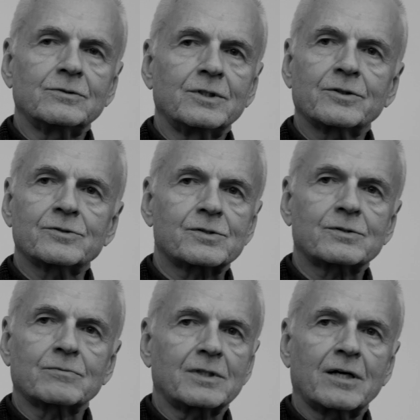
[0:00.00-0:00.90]
years
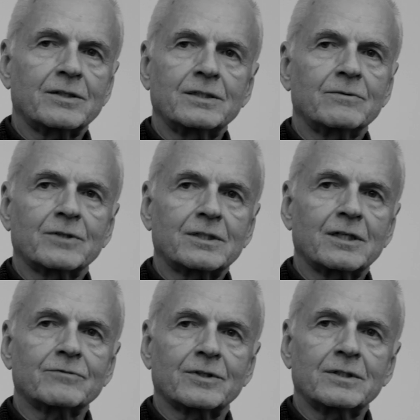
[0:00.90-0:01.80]
without any
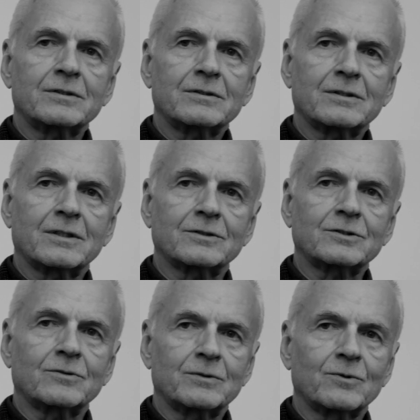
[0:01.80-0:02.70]
recovery.
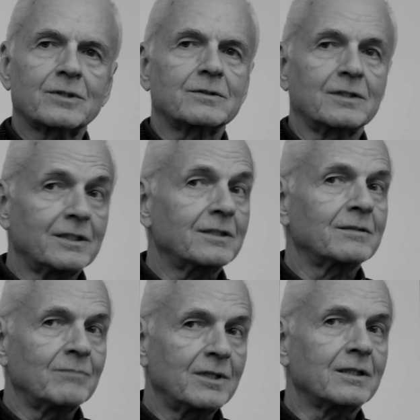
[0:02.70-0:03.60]
So we work lean
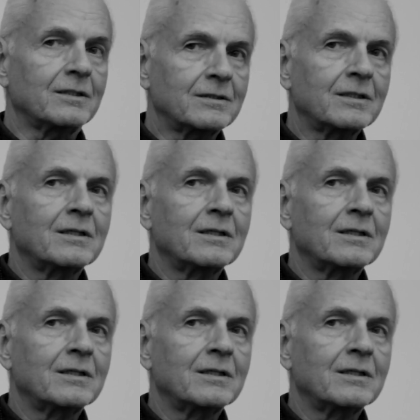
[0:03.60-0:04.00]
and mean.